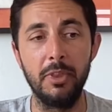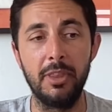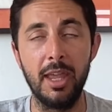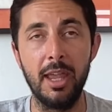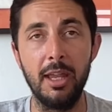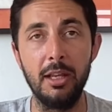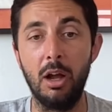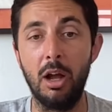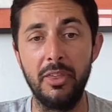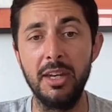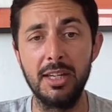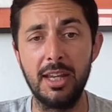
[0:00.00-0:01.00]
they
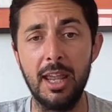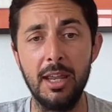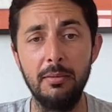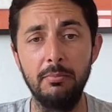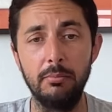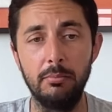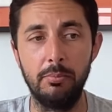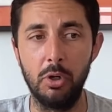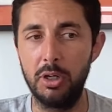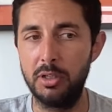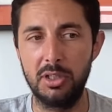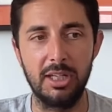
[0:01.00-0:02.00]
authenticate
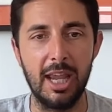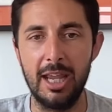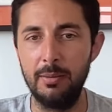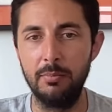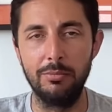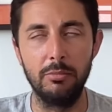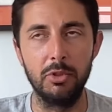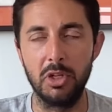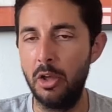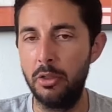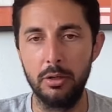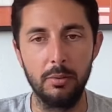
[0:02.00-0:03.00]
books, games,
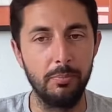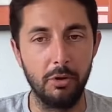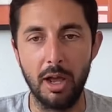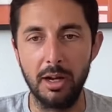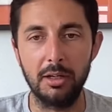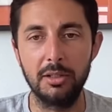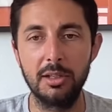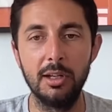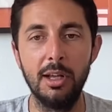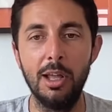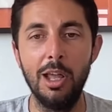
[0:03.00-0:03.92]
other products